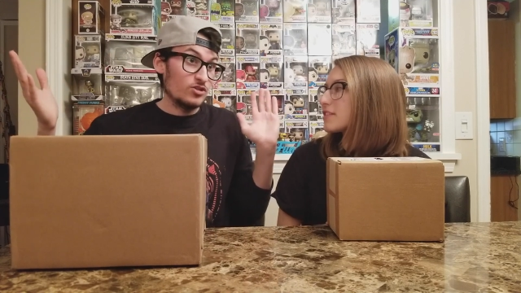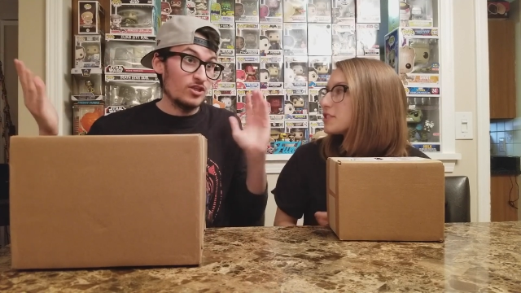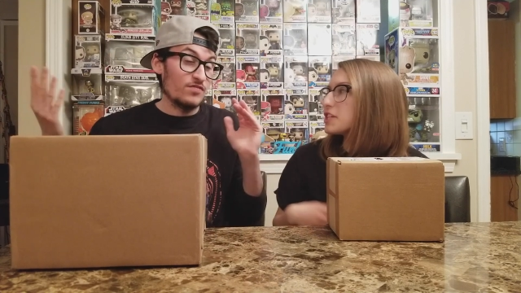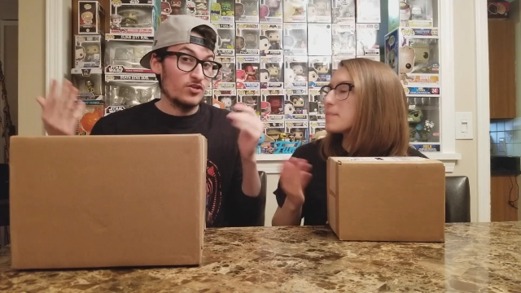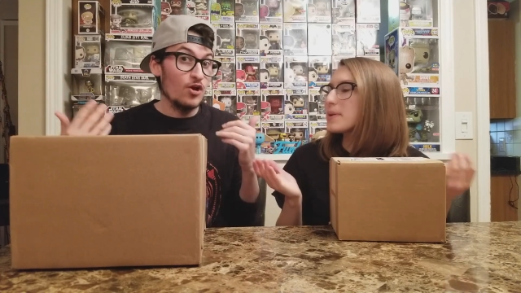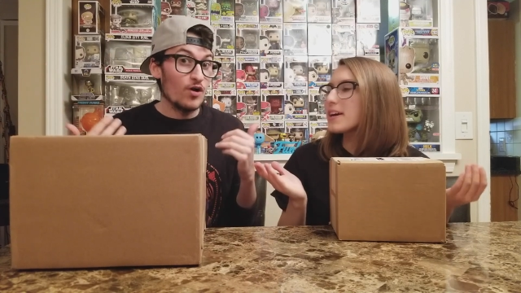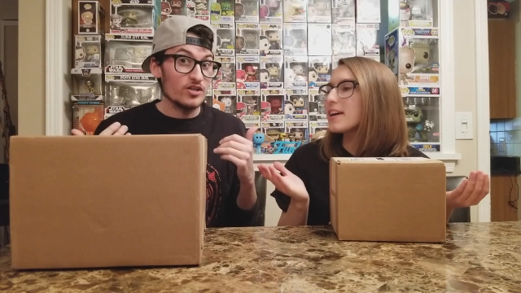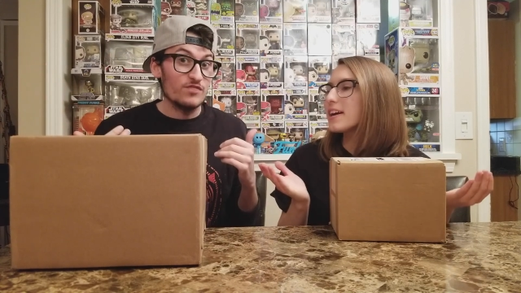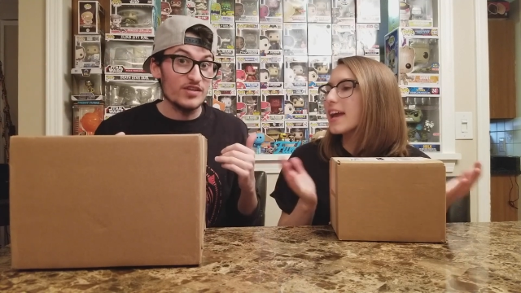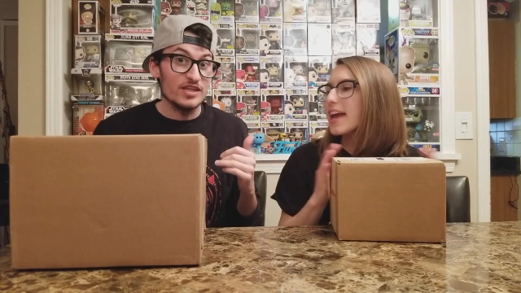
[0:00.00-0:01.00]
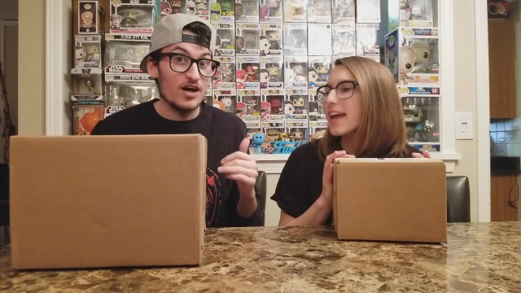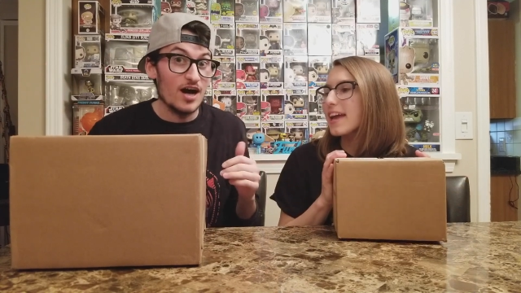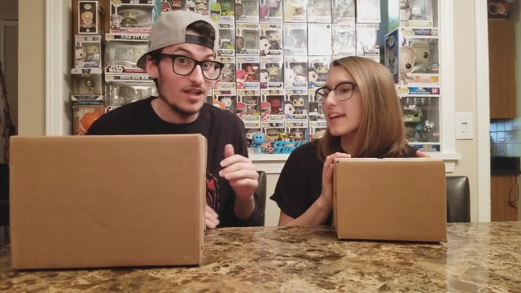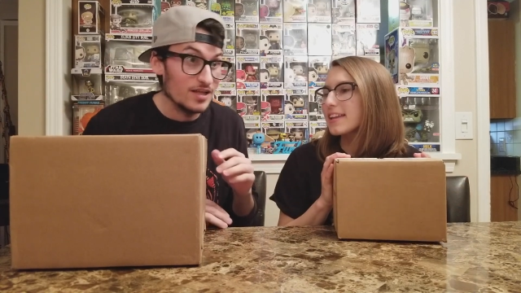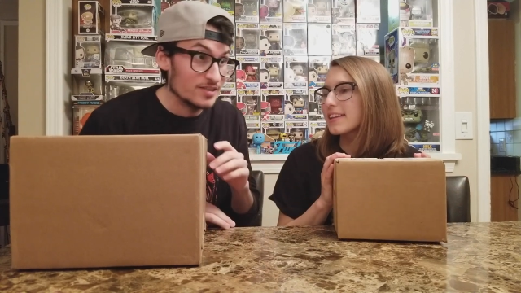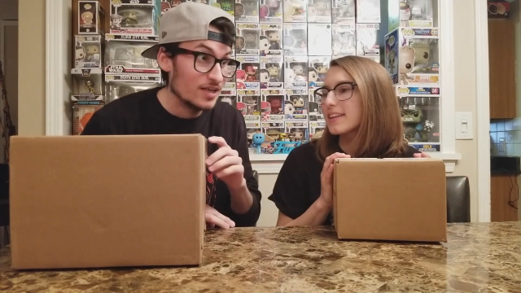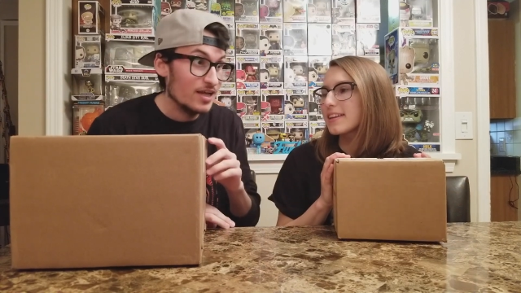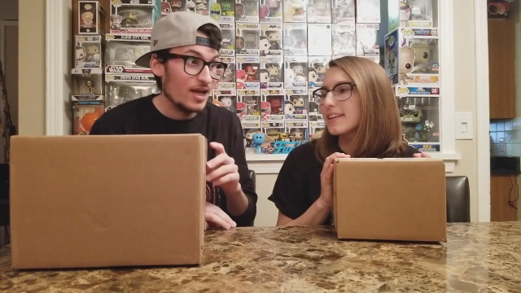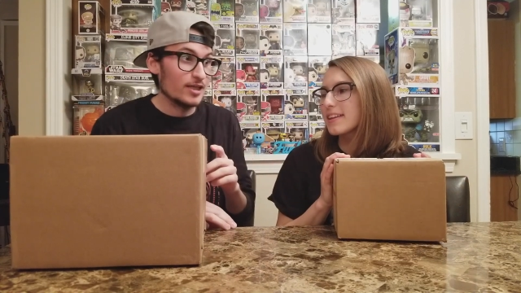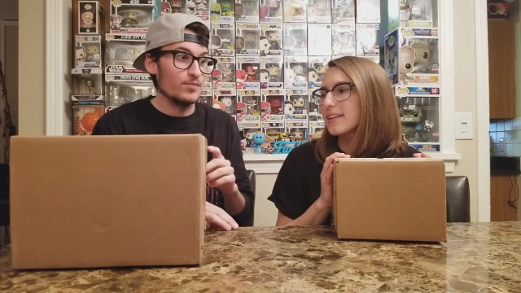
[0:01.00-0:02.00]
Speaker 1: they're two hundred fifty dollars, and...
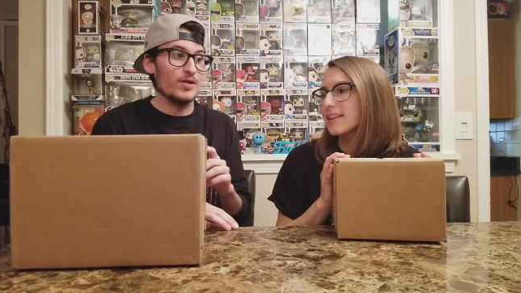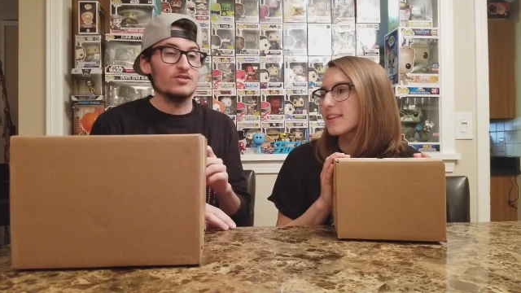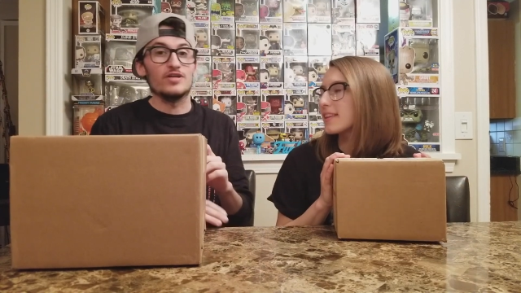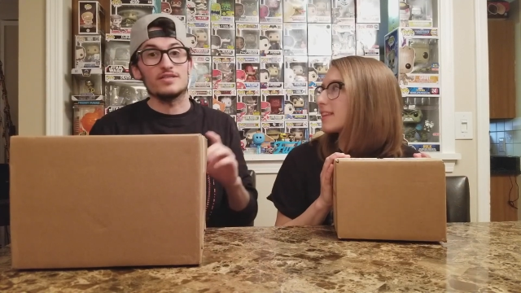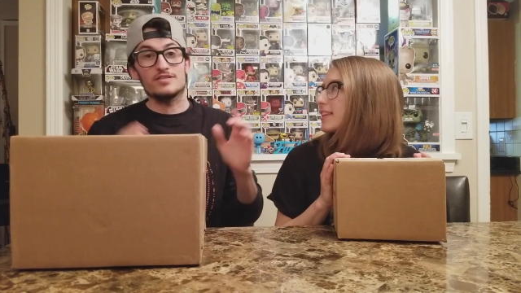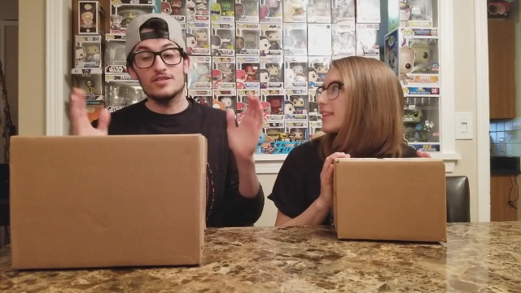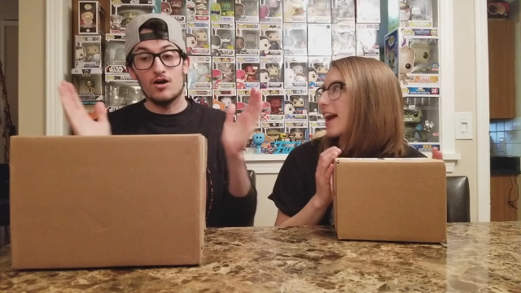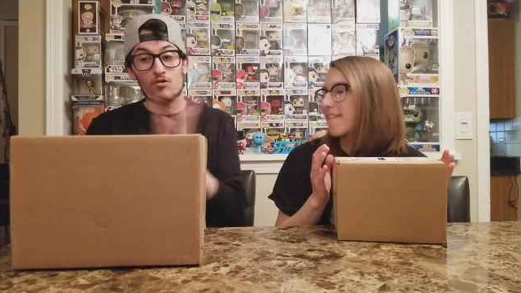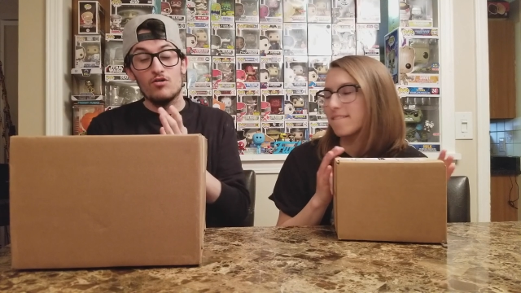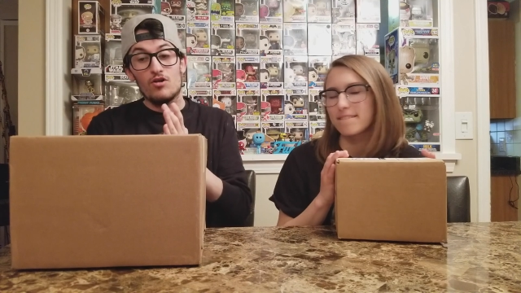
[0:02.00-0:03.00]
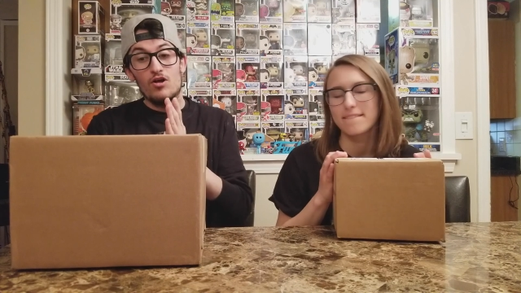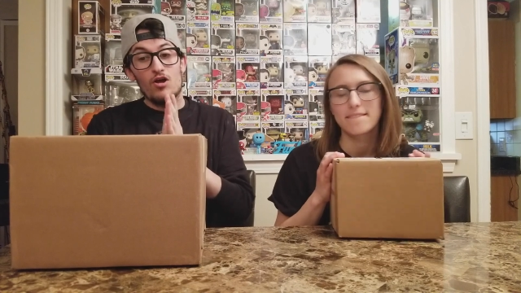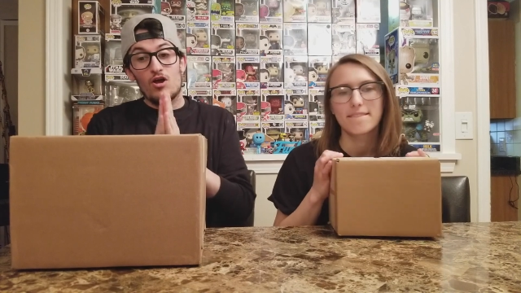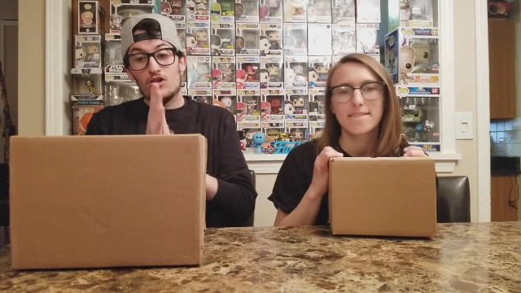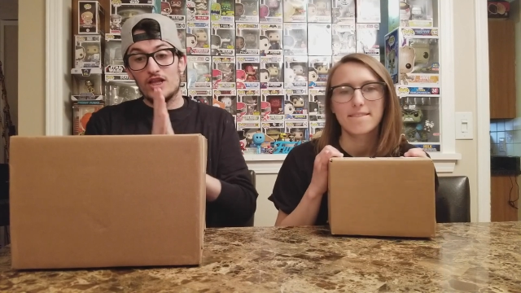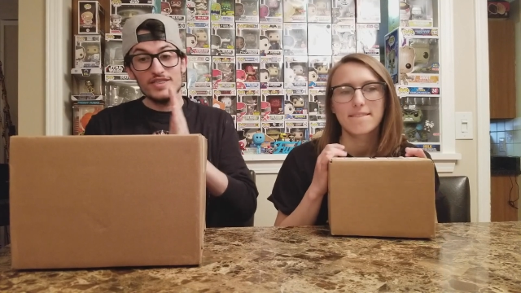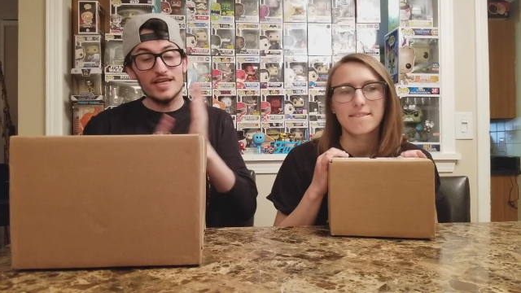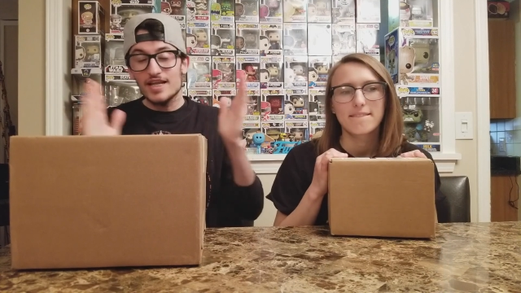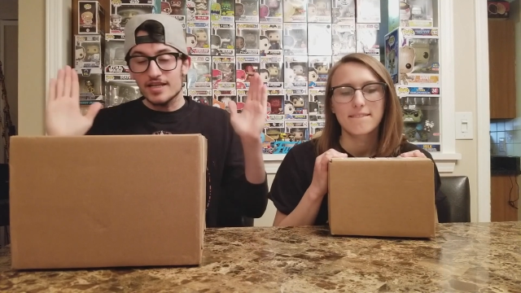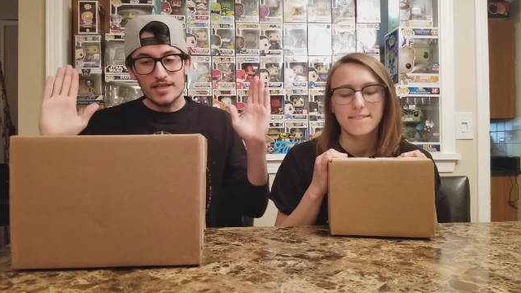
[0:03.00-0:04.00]
and it's a big risk. So let's
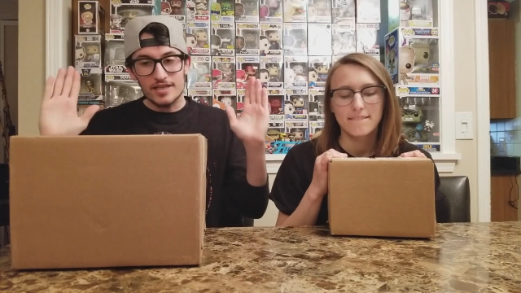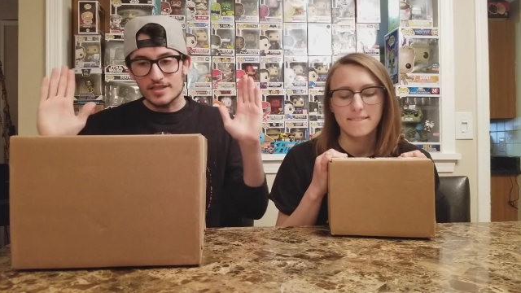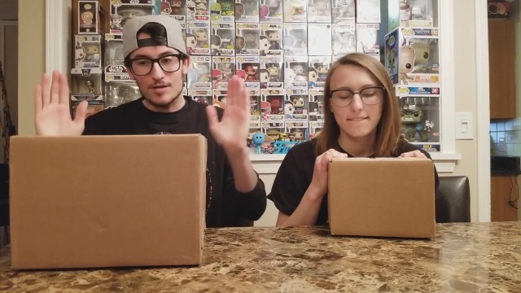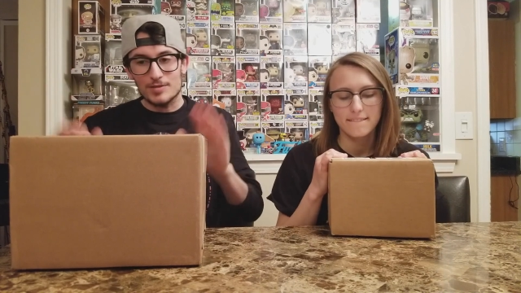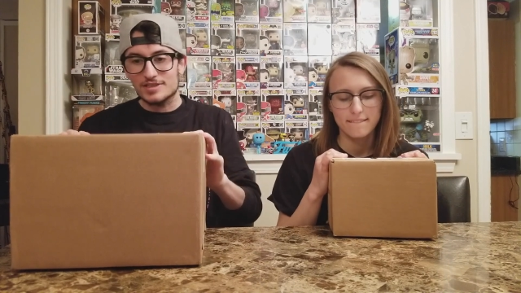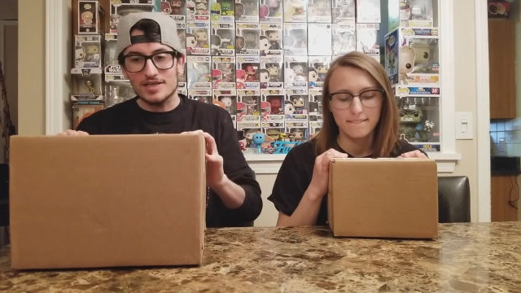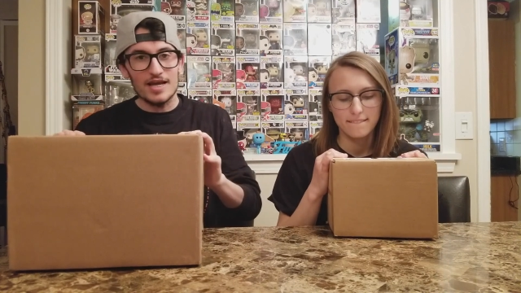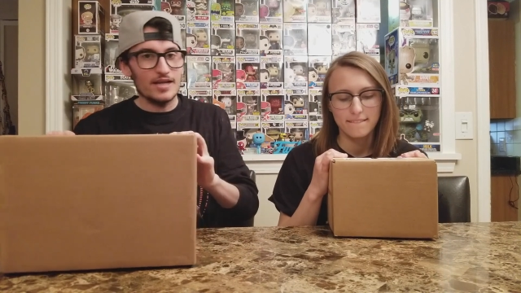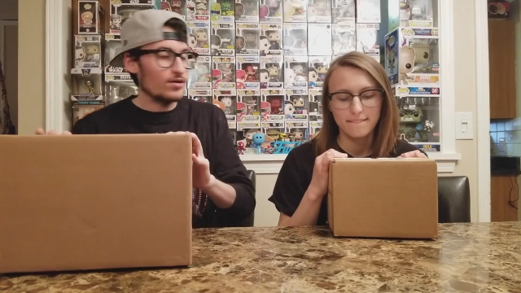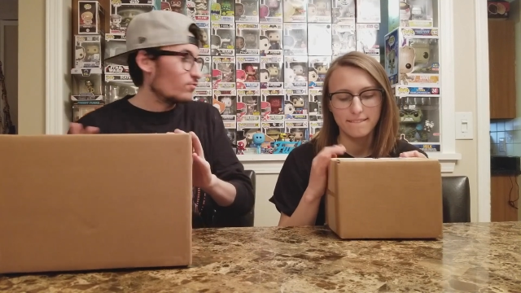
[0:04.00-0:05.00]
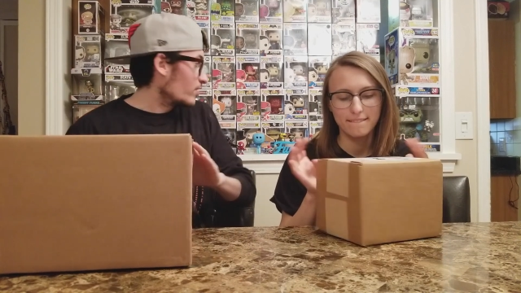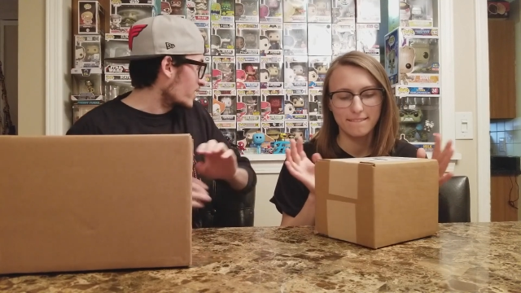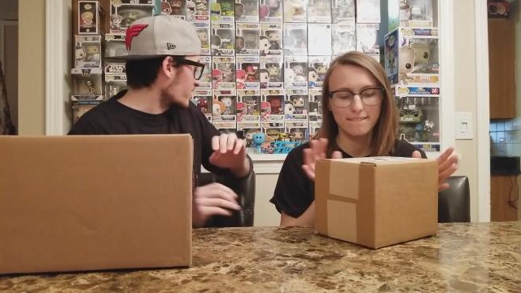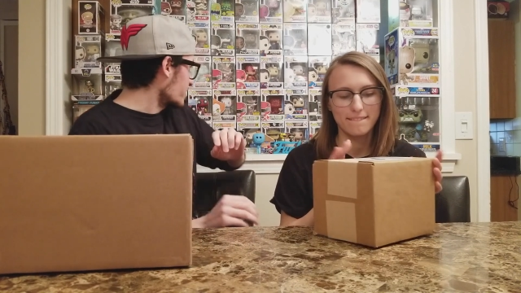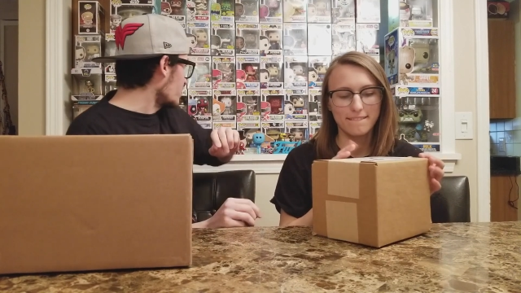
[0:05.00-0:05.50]
get into this. I'm excited. We gotta get the